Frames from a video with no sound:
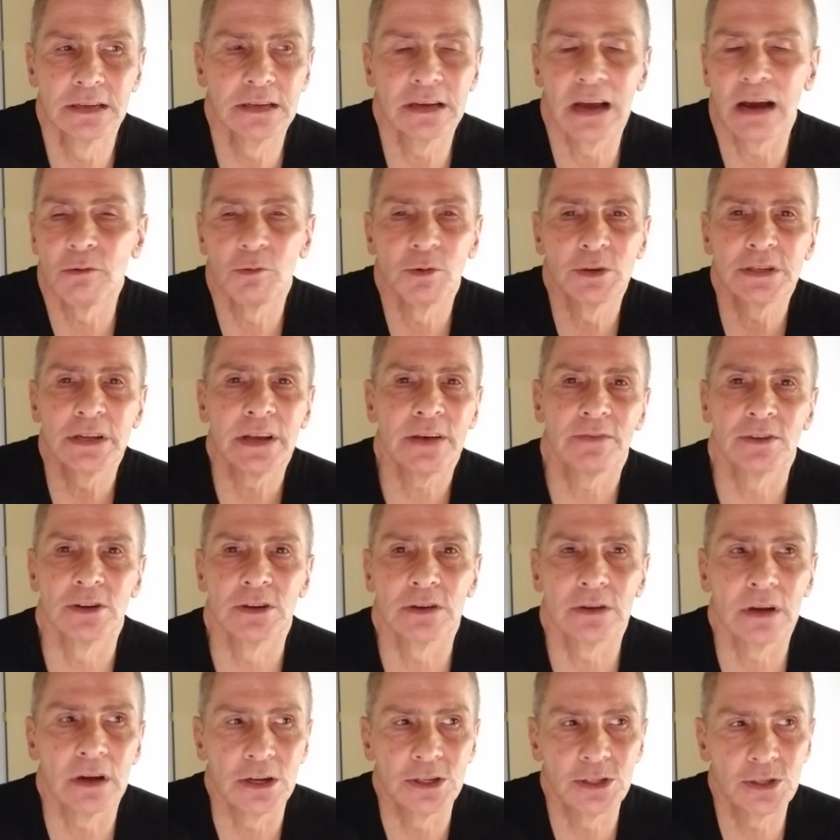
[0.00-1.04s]
wasn't
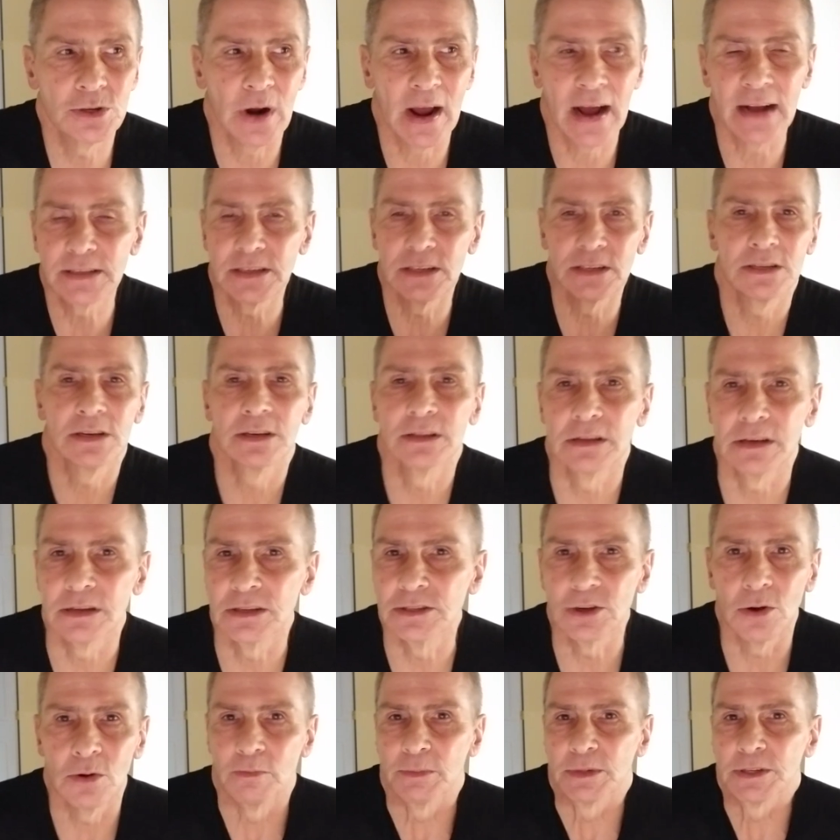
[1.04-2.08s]
even attracted to the
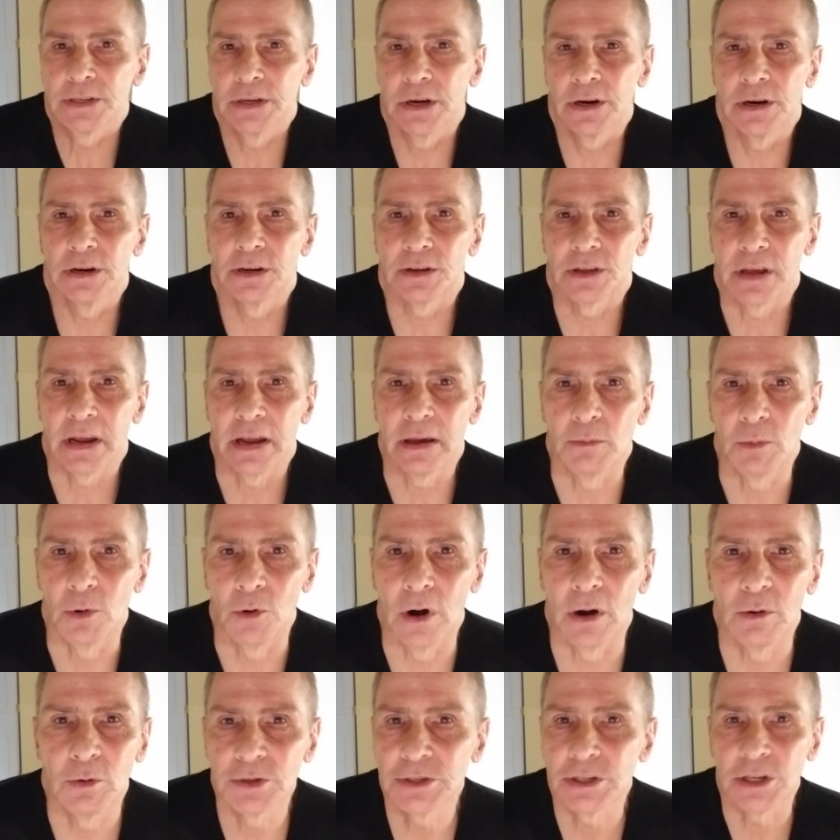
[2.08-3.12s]
adult material
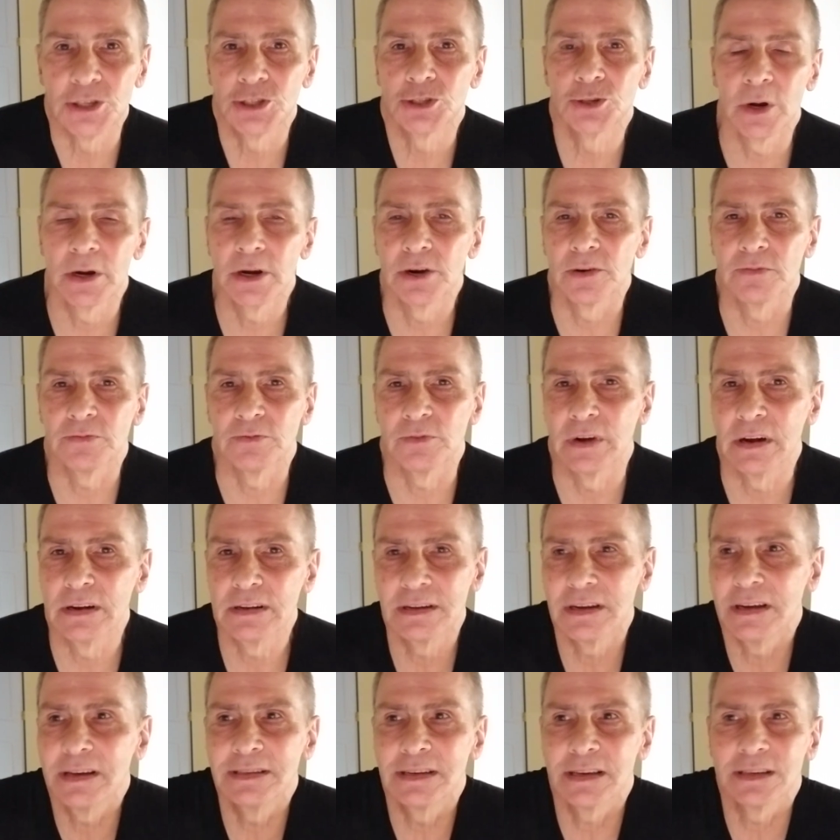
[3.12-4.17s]
anymore. It wasn't a trigger for
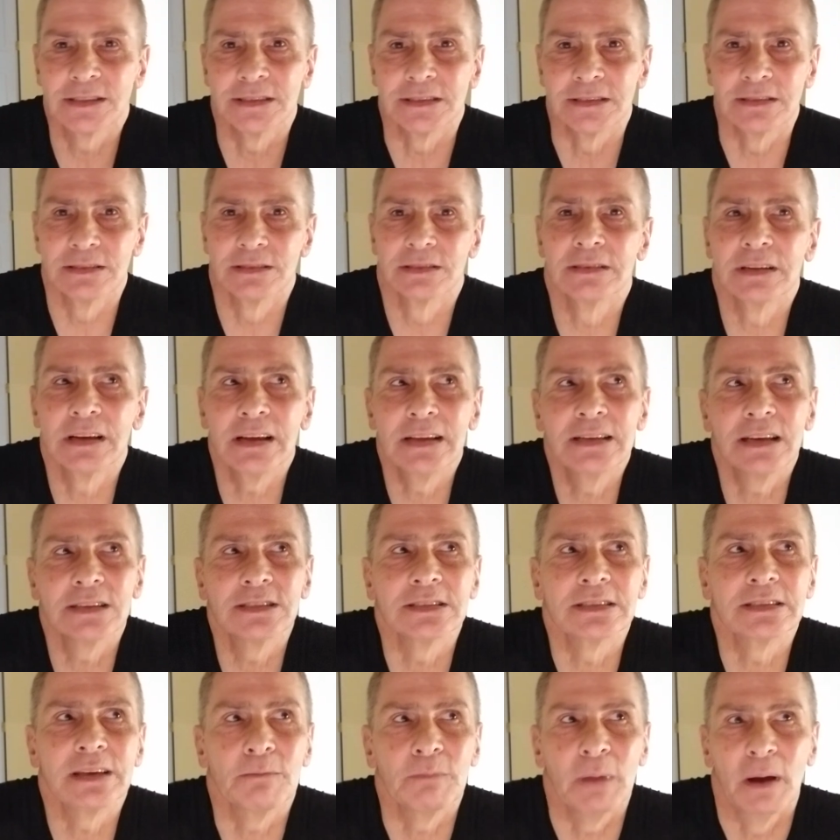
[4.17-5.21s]
it. It
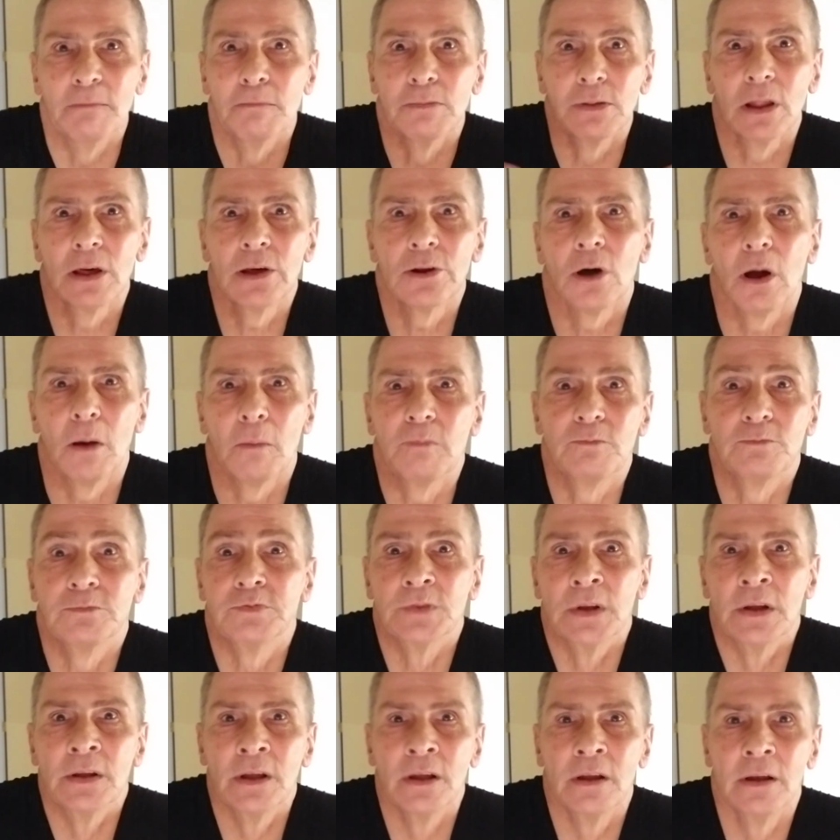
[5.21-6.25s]
doesn't get my blood all,
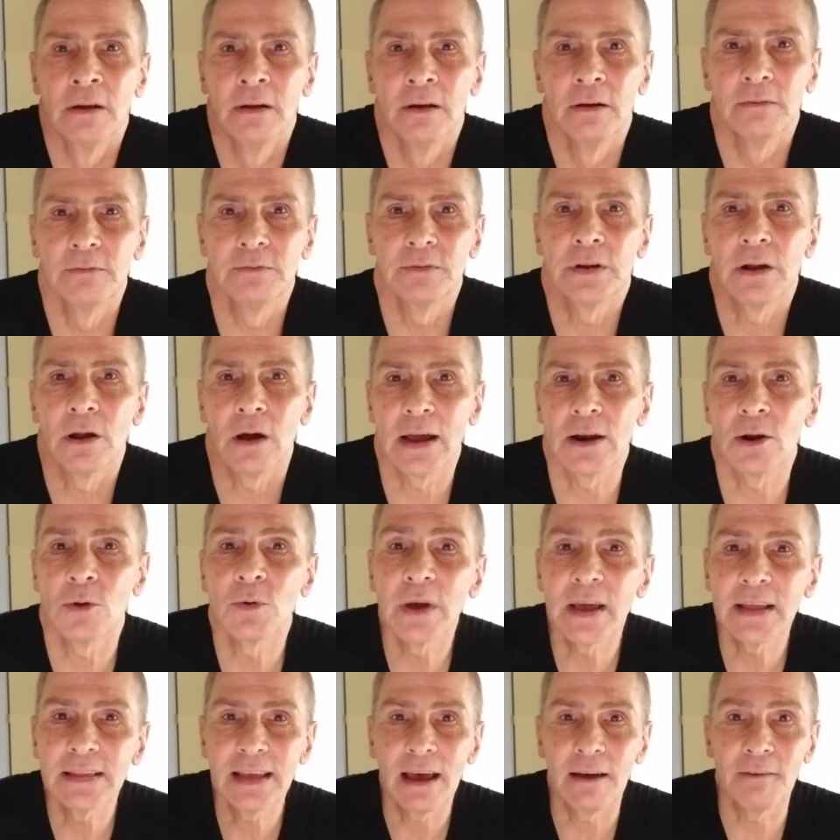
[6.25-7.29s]
I don't
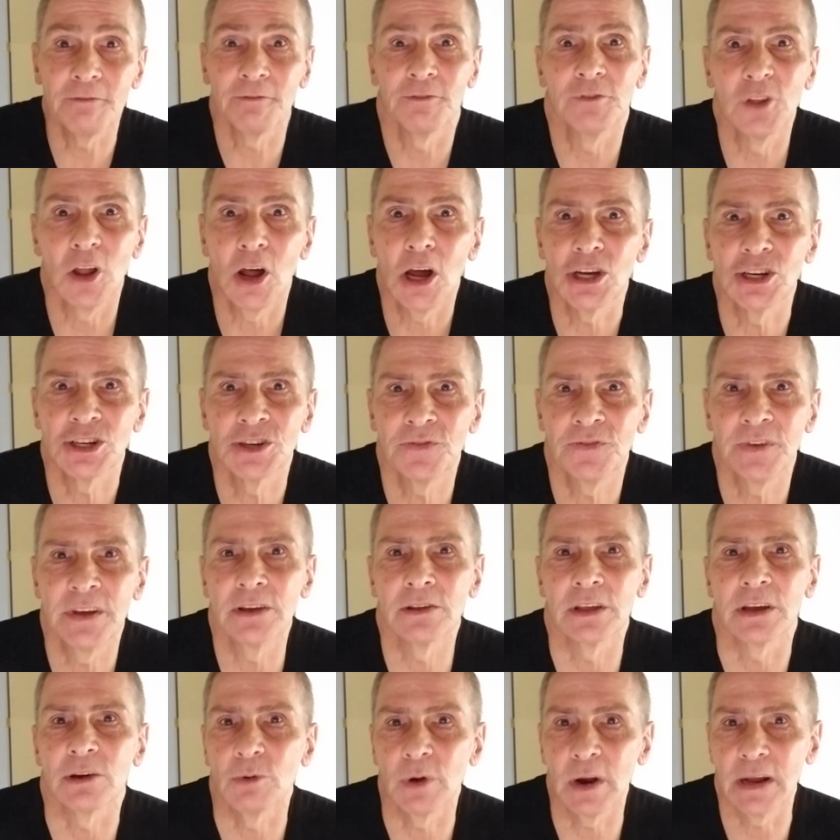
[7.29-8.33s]
get that flush
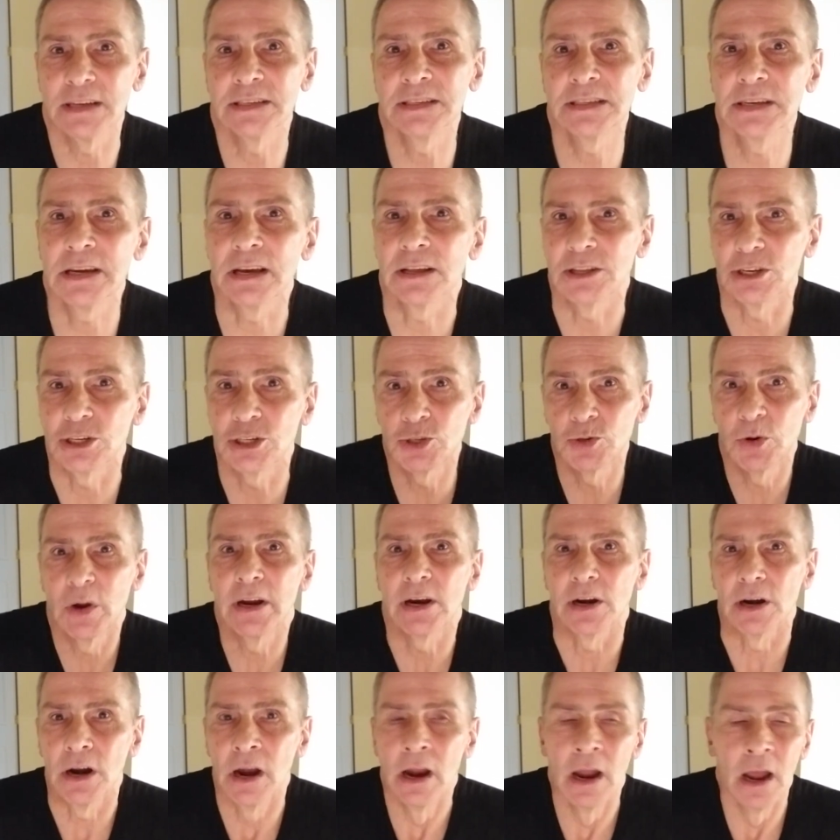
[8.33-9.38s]
feeling when I see it, the
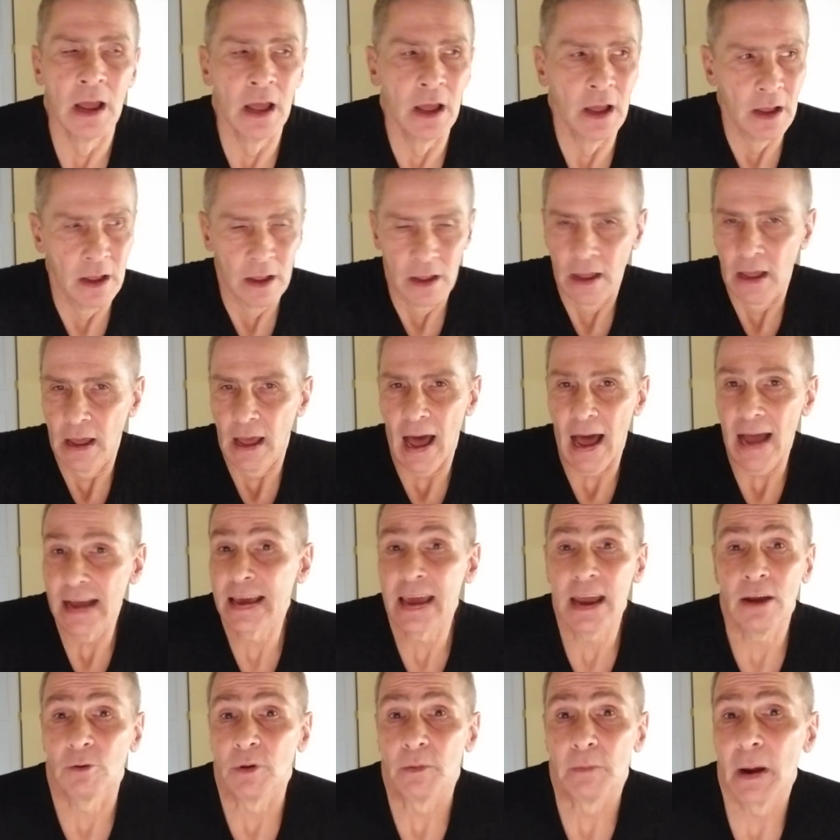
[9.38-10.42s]
trigger. I
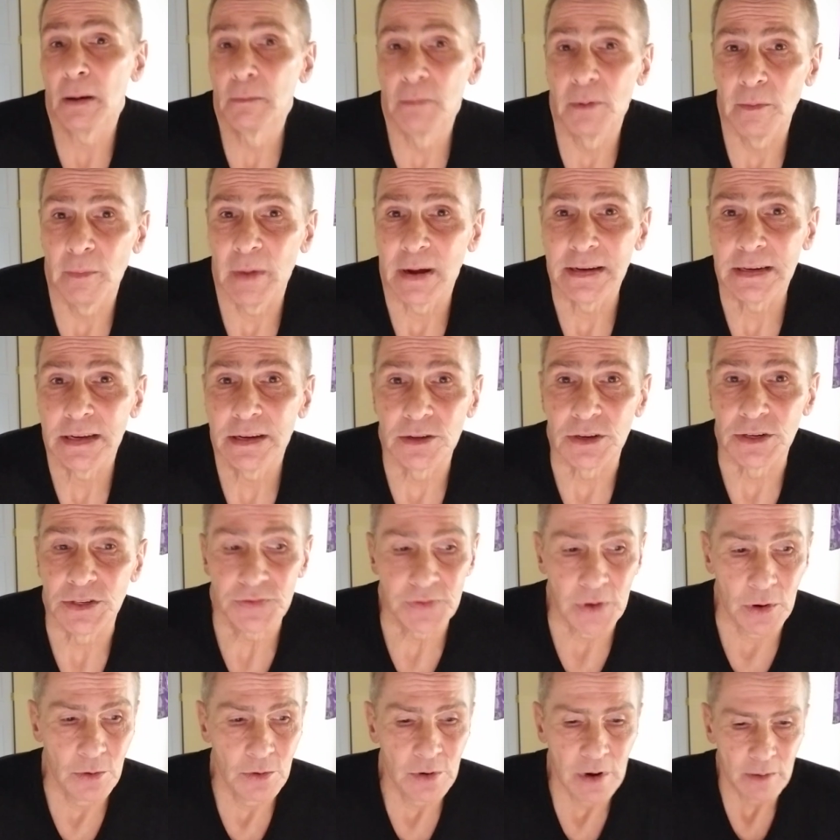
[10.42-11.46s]
can't remember my dealer's
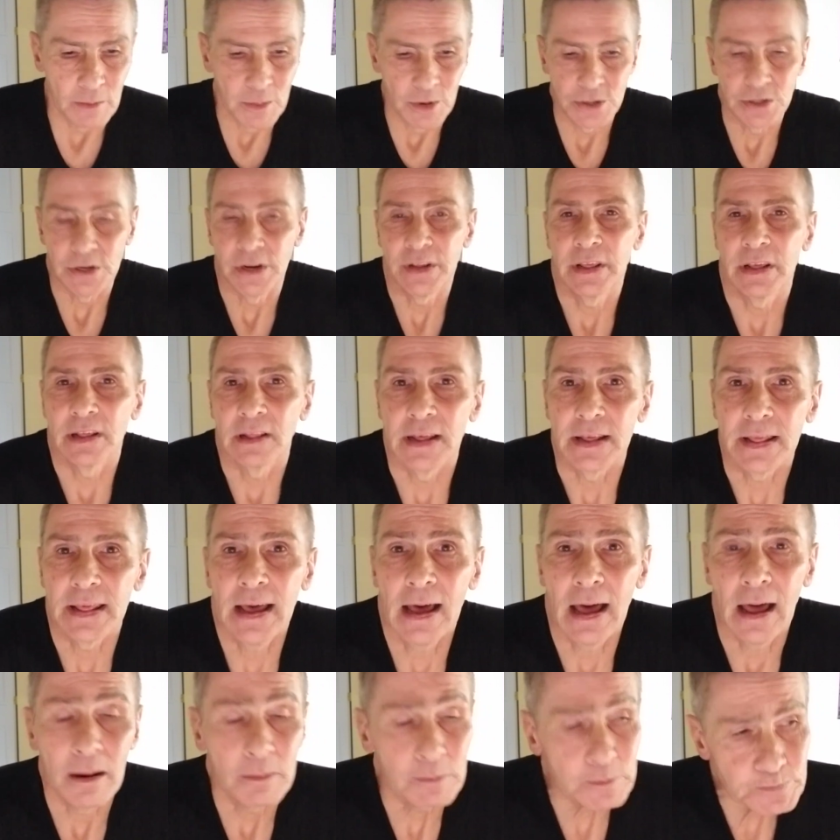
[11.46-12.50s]
phone numbers or anything like
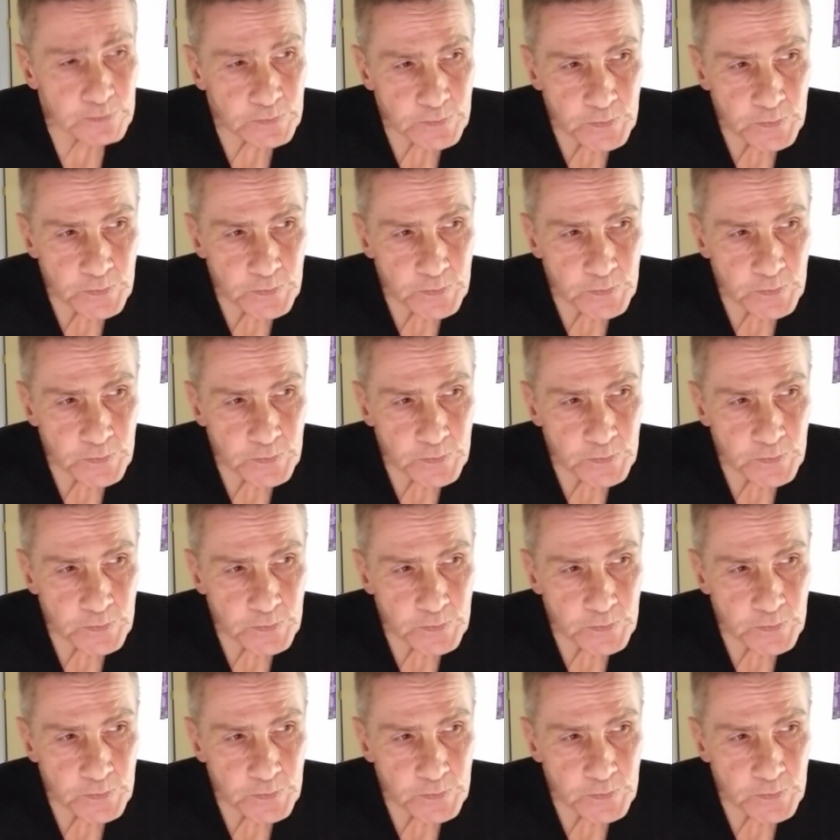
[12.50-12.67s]
that.